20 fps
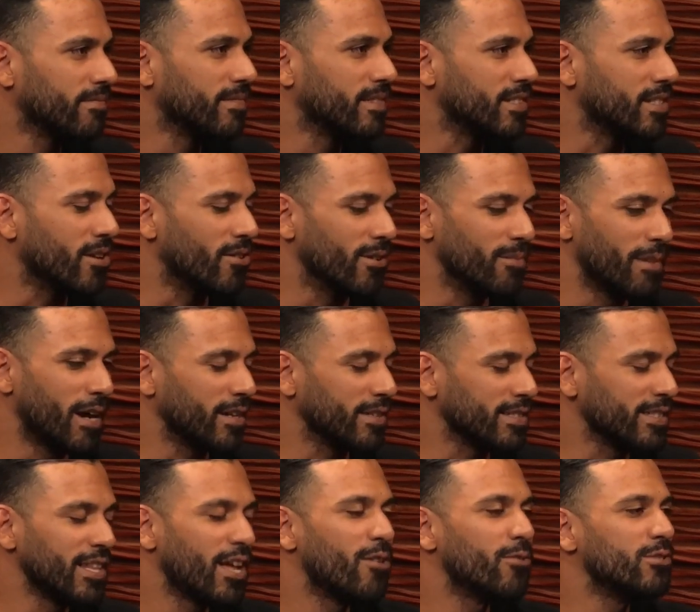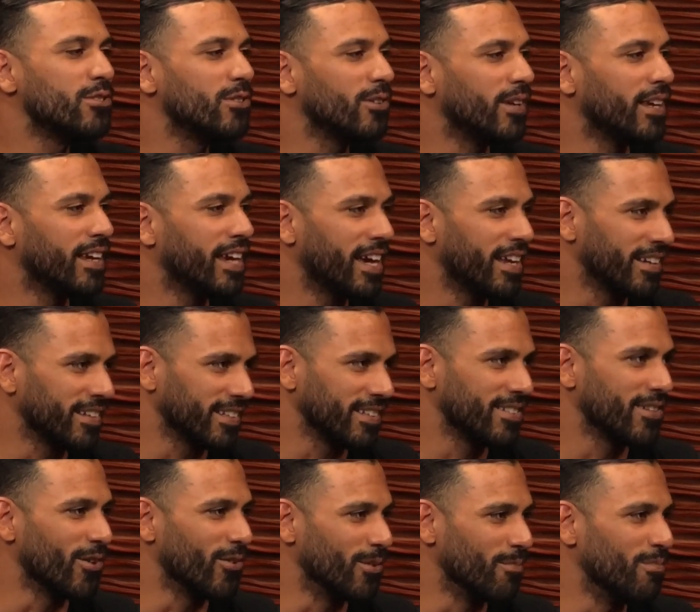So about as low as you can get on the
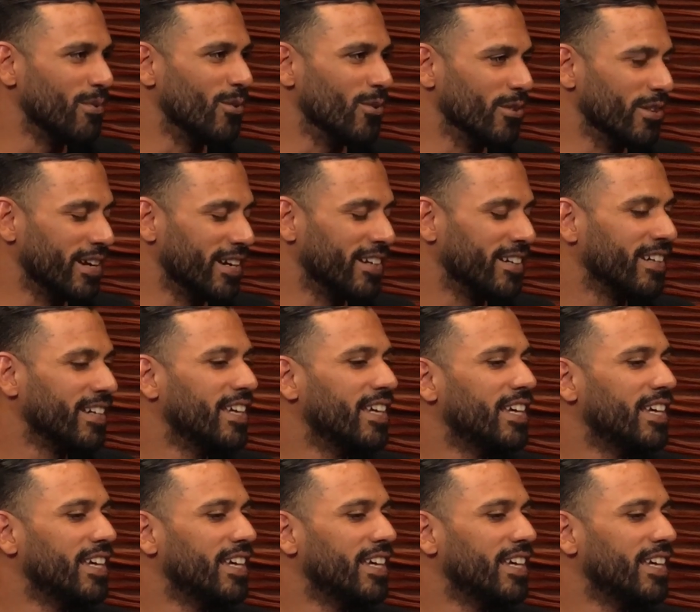totem pole there,